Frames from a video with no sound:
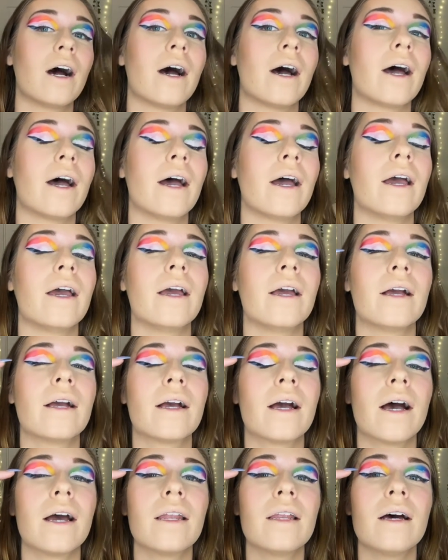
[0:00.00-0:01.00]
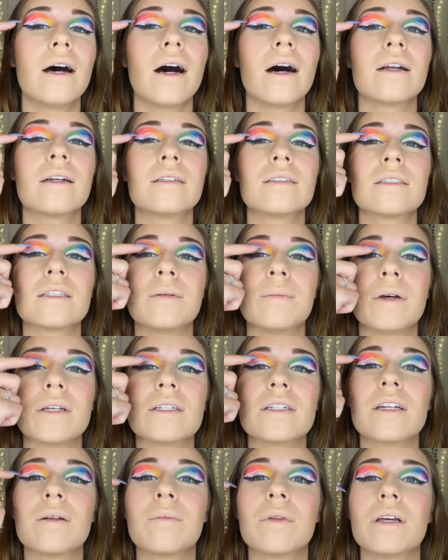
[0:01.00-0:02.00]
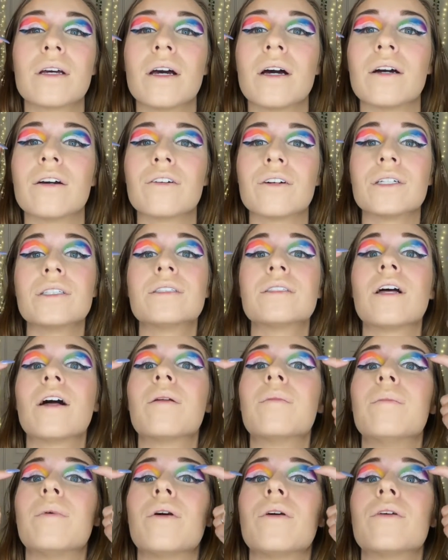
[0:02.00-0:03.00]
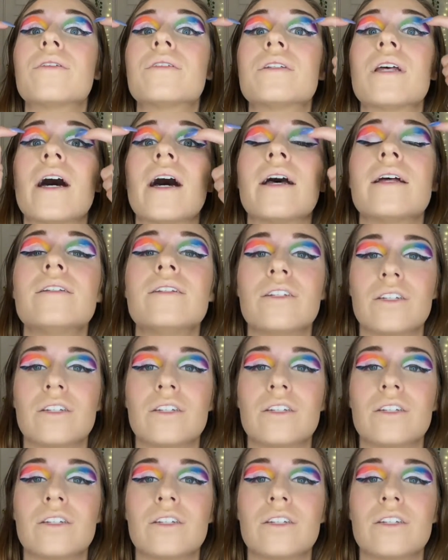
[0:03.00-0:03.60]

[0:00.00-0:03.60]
I kind of honestly messed up the cut crease on both sides.